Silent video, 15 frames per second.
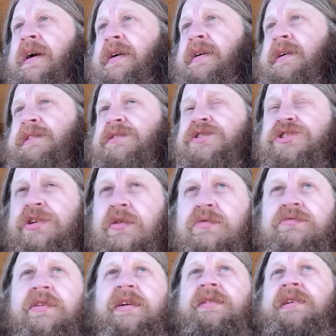His
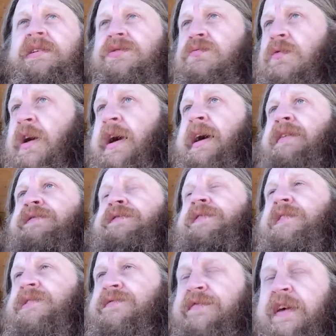children, his wife,
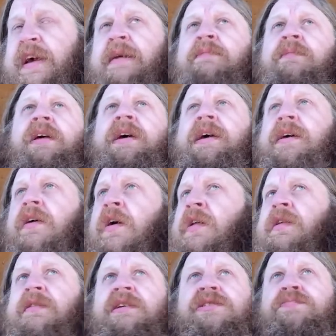his family,
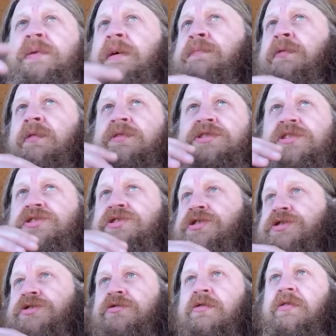all of these people are just
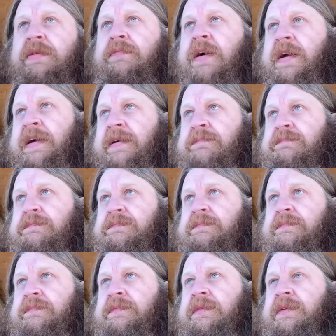destroyed by him.
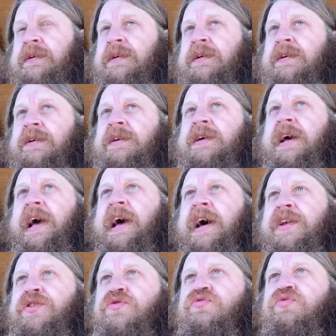
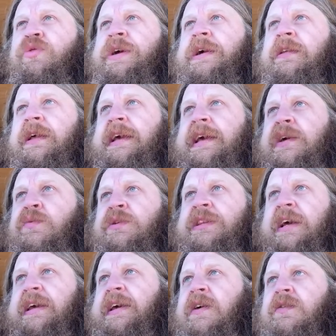And you're really hit with the
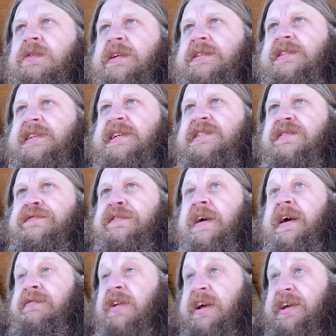guilt in season
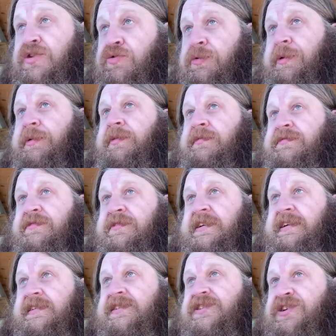5. Like, you rooted for
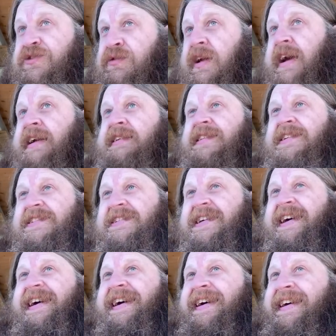this. You liked this
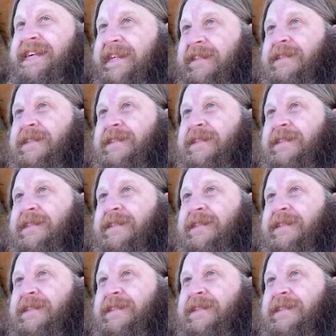guy.